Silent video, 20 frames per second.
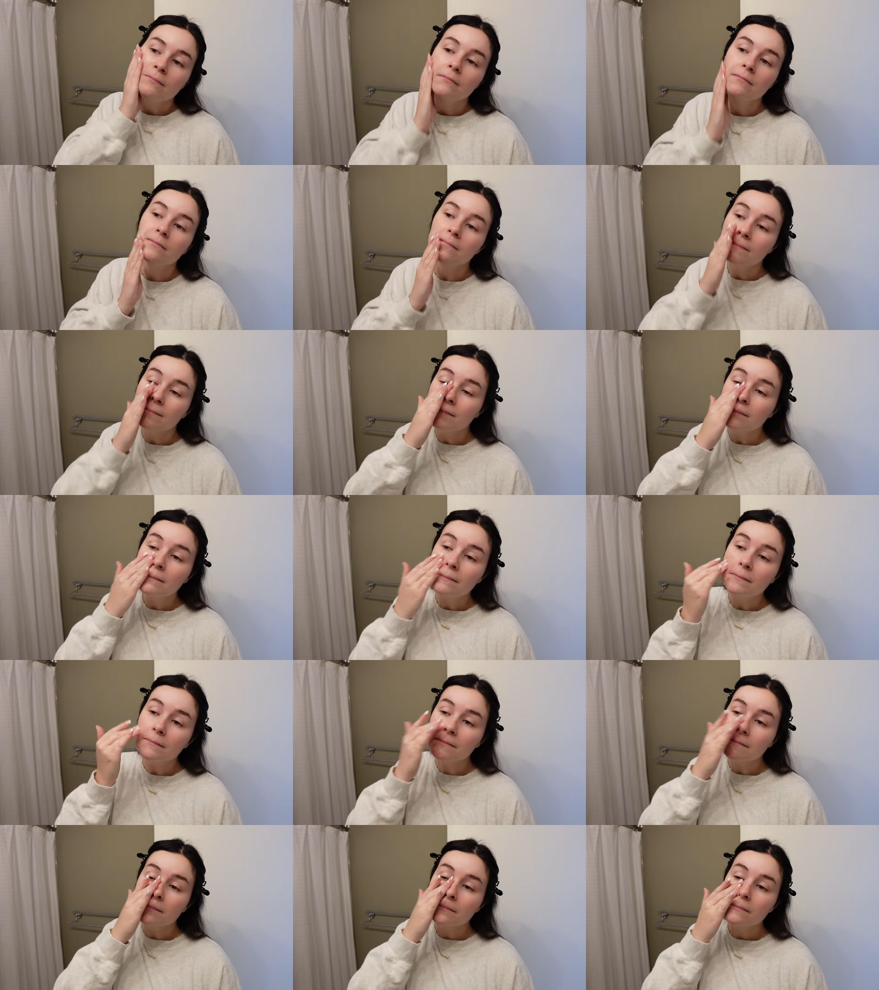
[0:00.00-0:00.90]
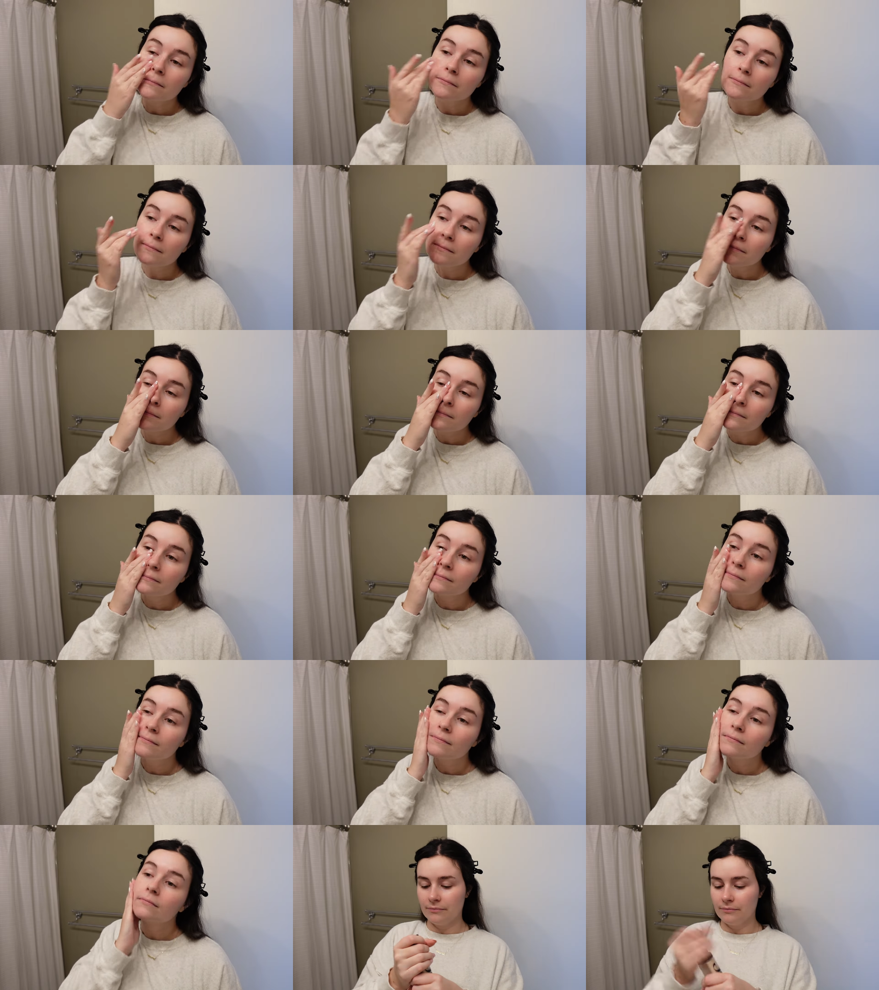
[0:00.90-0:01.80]

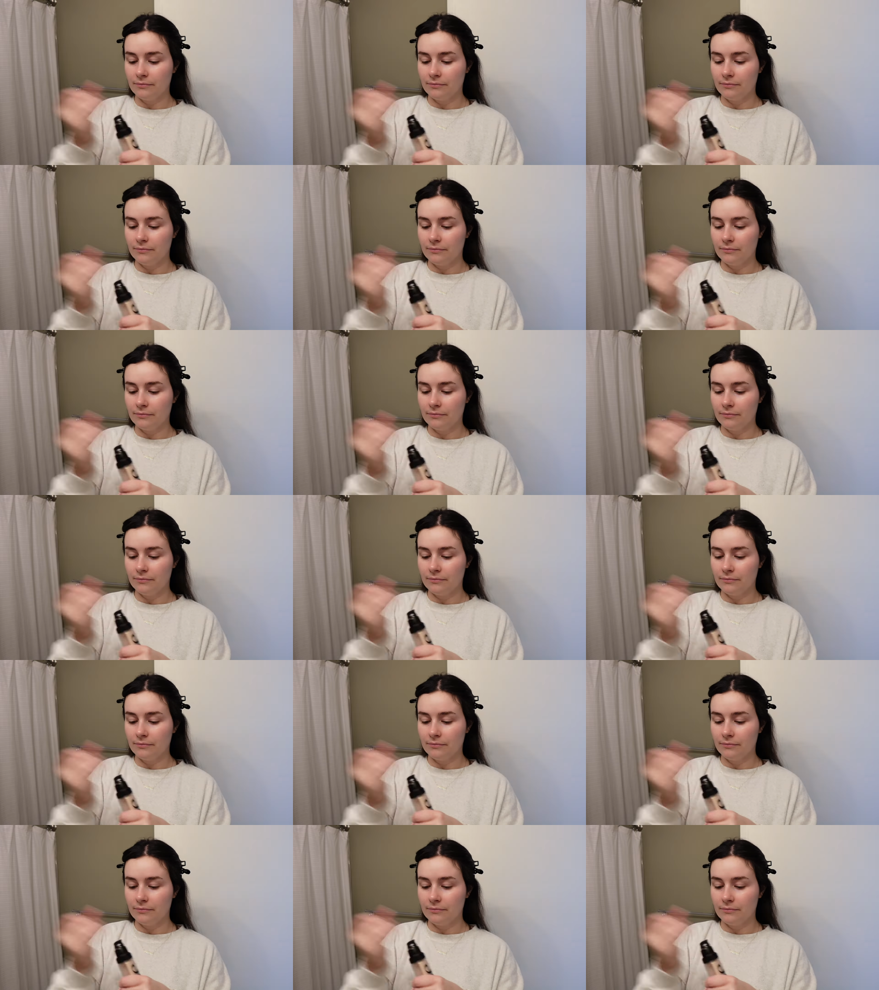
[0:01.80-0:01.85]
Nothing is said.